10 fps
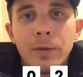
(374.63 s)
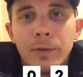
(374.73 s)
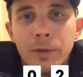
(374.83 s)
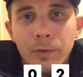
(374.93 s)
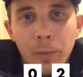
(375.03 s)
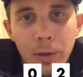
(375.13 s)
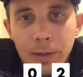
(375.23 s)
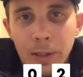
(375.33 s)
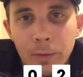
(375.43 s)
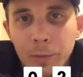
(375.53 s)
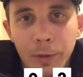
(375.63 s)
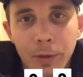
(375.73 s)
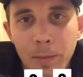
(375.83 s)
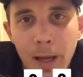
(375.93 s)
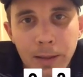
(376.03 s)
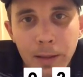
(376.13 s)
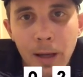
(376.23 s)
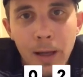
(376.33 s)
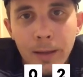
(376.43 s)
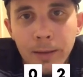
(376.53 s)
If it's football teams, put their
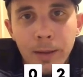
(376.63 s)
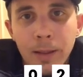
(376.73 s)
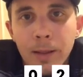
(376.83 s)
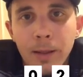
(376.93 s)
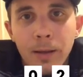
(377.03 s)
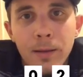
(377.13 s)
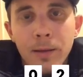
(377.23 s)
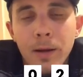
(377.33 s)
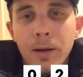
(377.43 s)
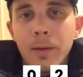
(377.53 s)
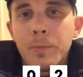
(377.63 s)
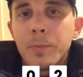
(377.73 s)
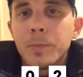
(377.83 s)
mascot in there.